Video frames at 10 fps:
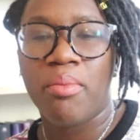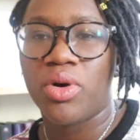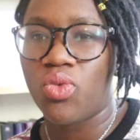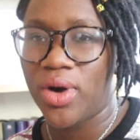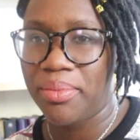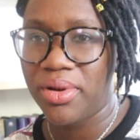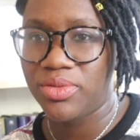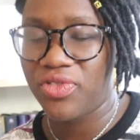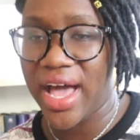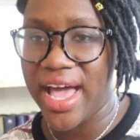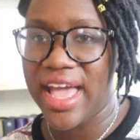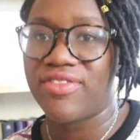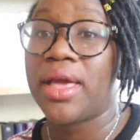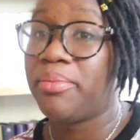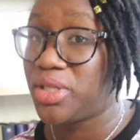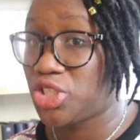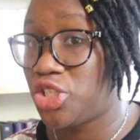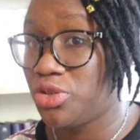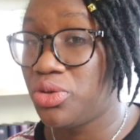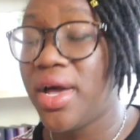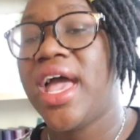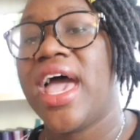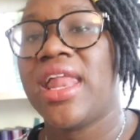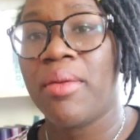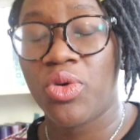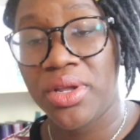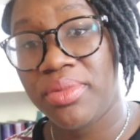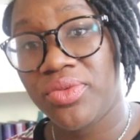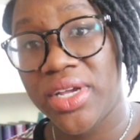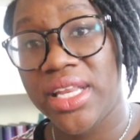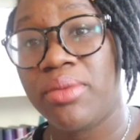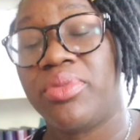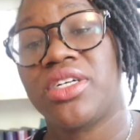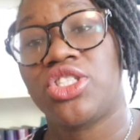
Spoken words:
book 1.5, and book 2. And I'm going to be reading book